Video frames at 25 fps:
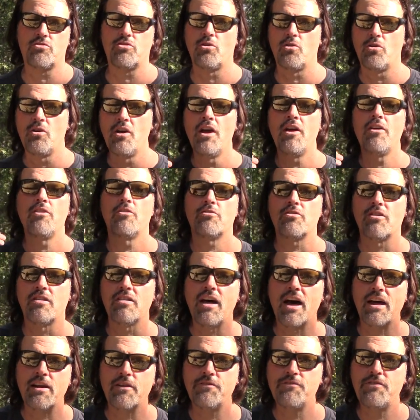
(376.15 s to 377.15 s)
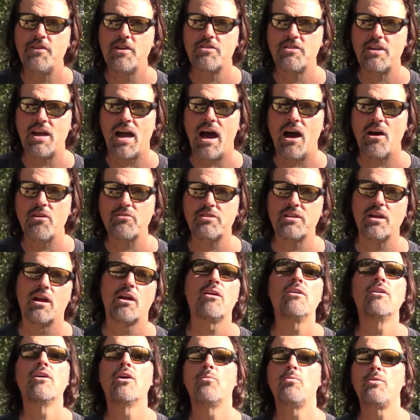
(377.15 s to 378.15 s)
So there's a lot of fish out
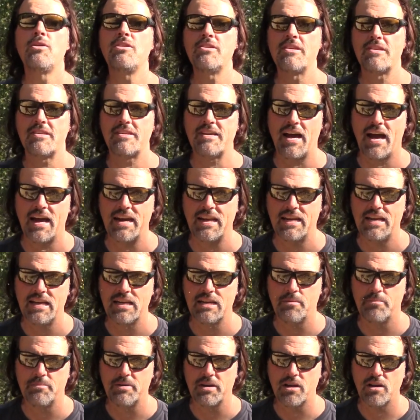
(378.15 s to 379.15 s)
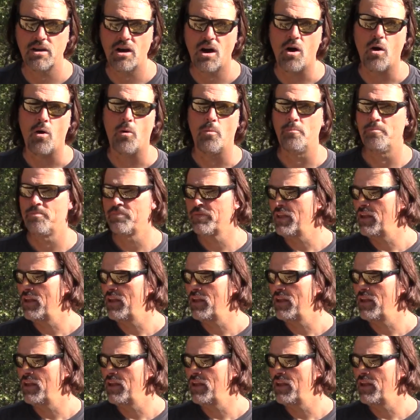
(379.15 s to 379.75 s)
there. We just got to get them to go.